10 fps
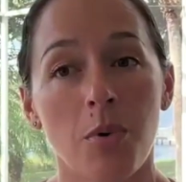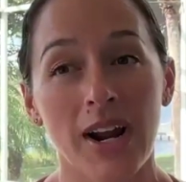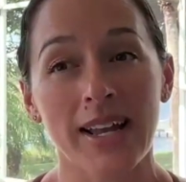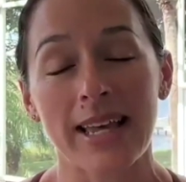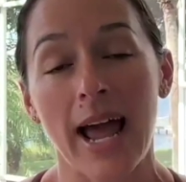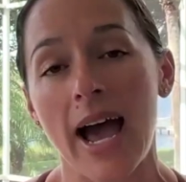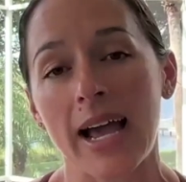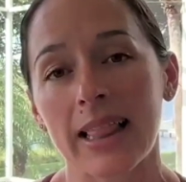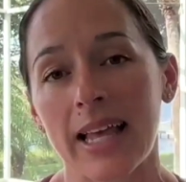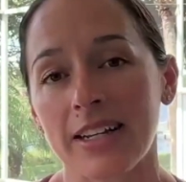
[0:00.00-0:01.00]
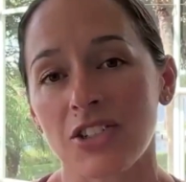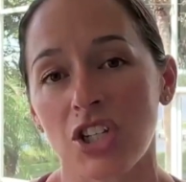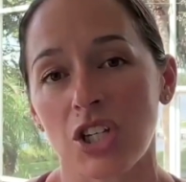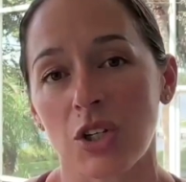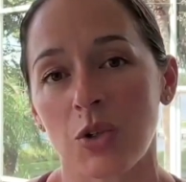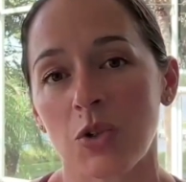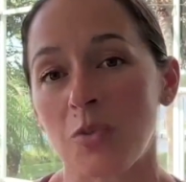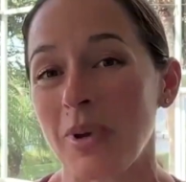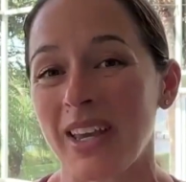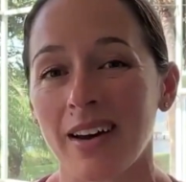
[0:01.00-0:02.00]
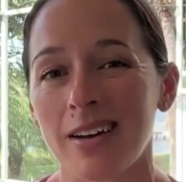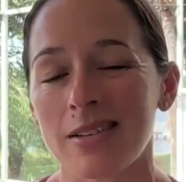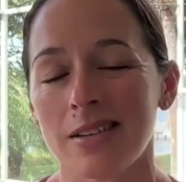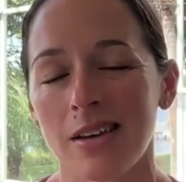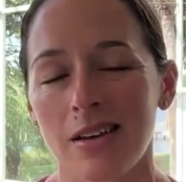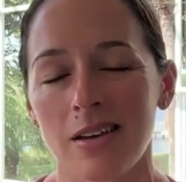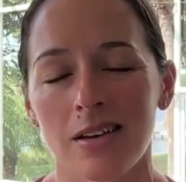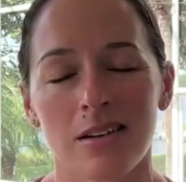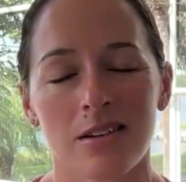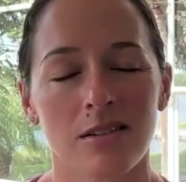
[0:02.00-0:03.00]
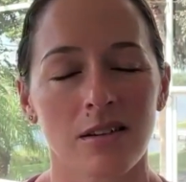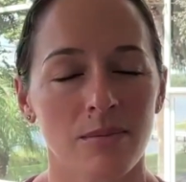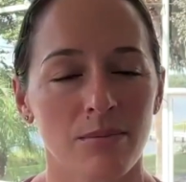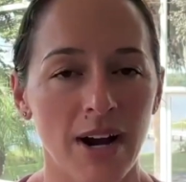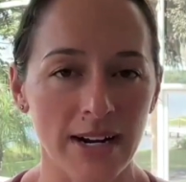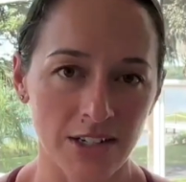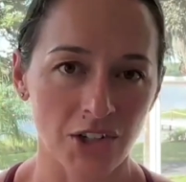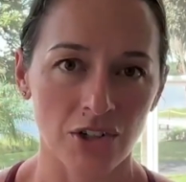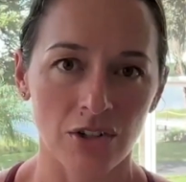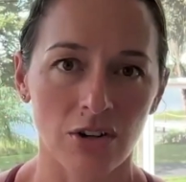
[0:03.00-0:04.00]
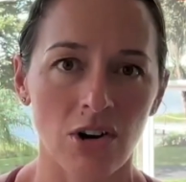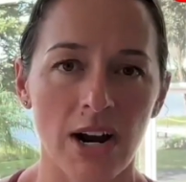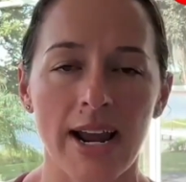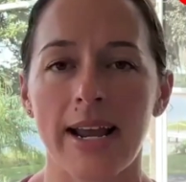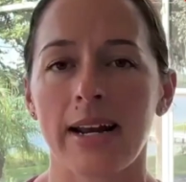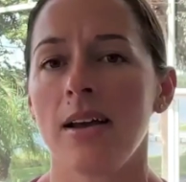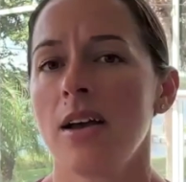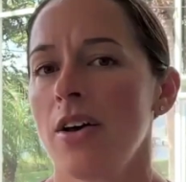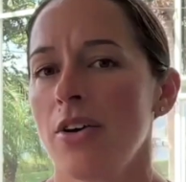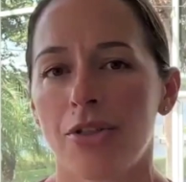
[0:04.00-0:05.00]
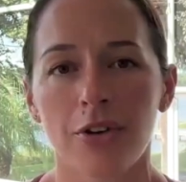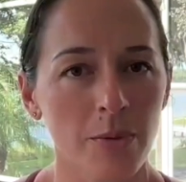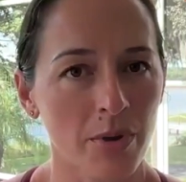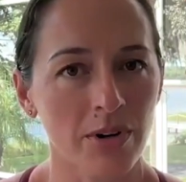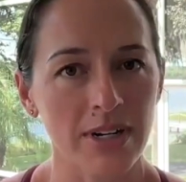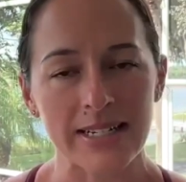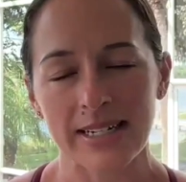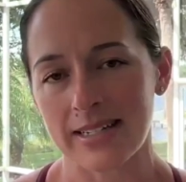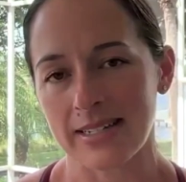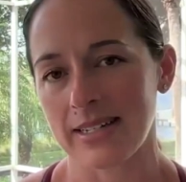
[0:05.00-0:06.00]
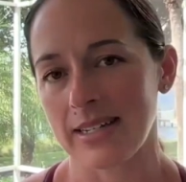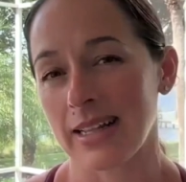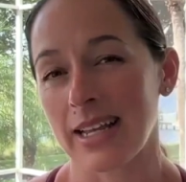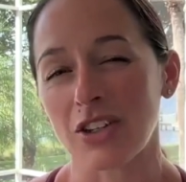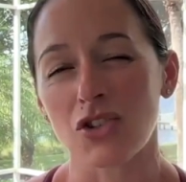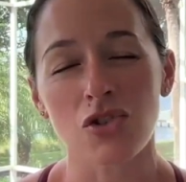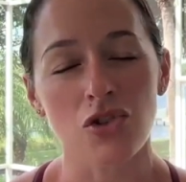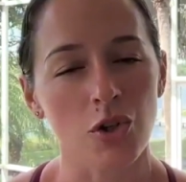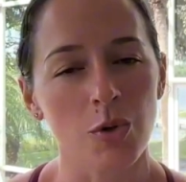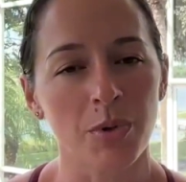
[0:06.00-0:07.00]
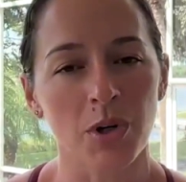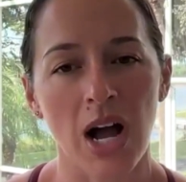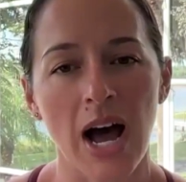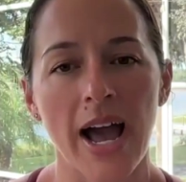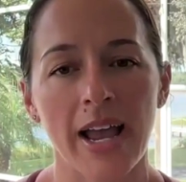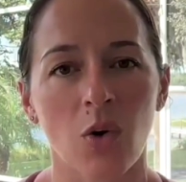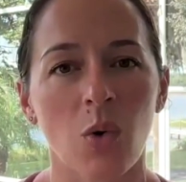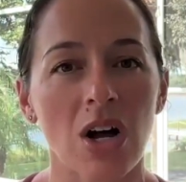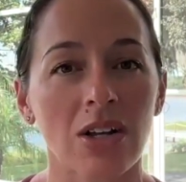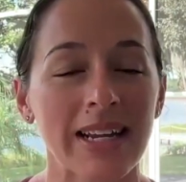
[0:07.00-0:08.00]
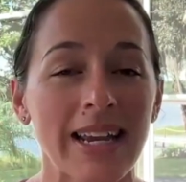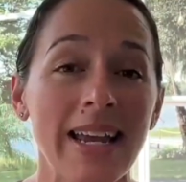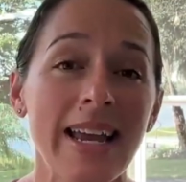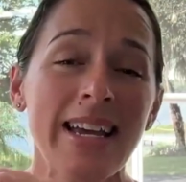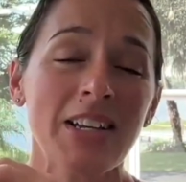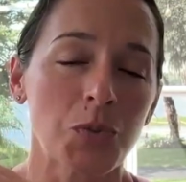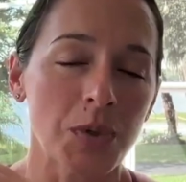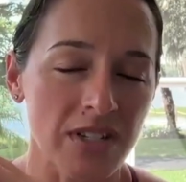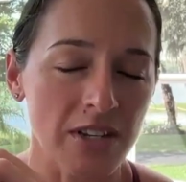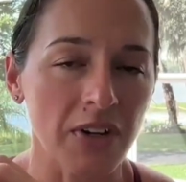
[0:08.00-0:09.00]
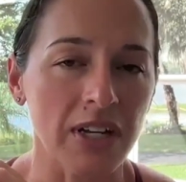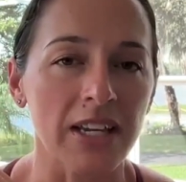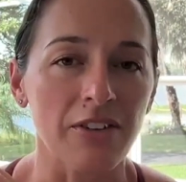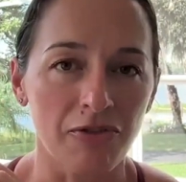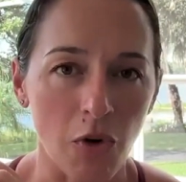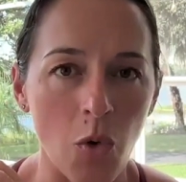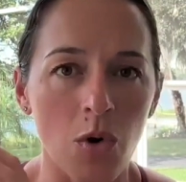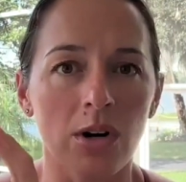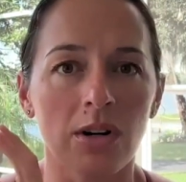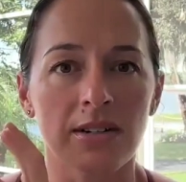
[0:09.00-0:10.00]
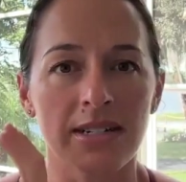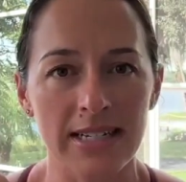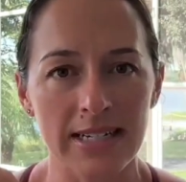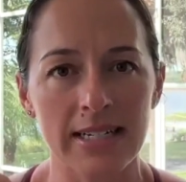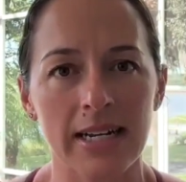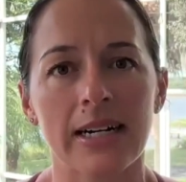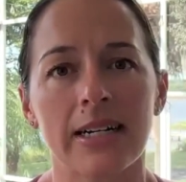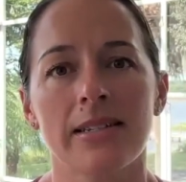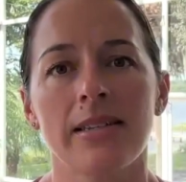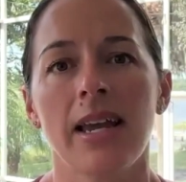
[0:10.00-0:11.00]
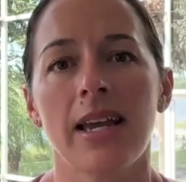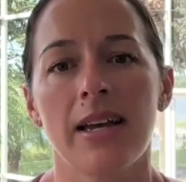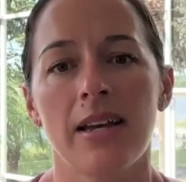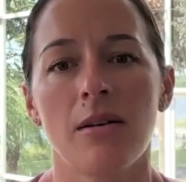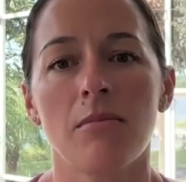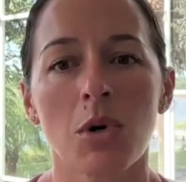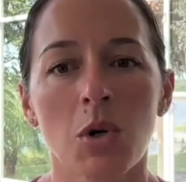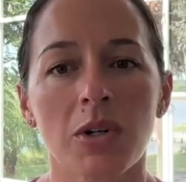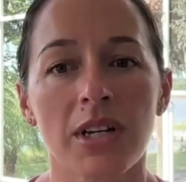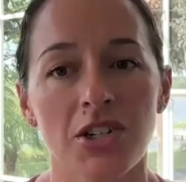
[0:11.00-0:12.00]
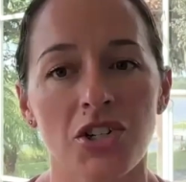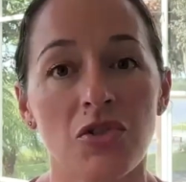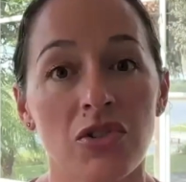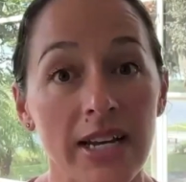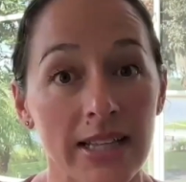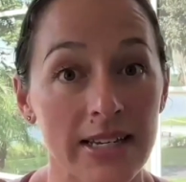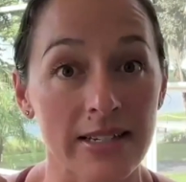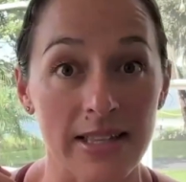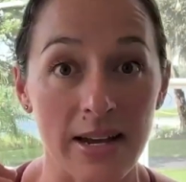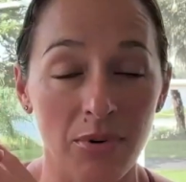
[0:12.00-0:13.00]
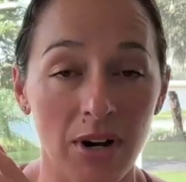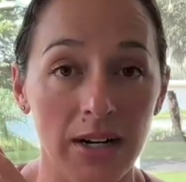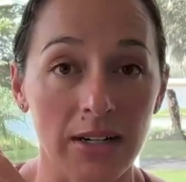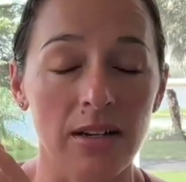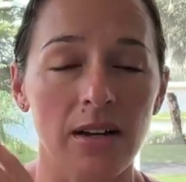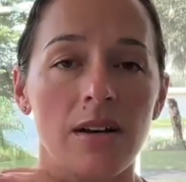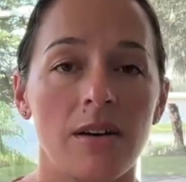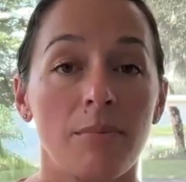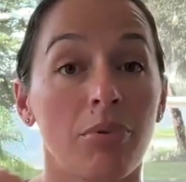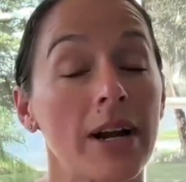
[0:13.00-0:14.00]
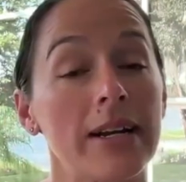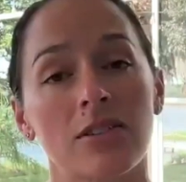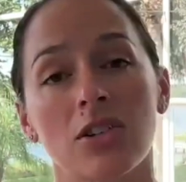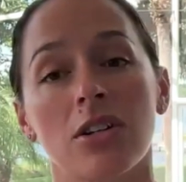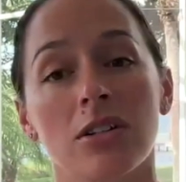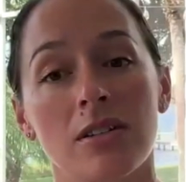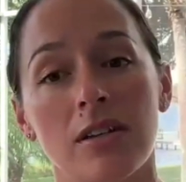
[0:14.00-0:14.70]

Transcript: brand that I like to use because it is practitioner grade, third party tested, like super high quality, specifically for detox and mold issues like this. And that product brand is called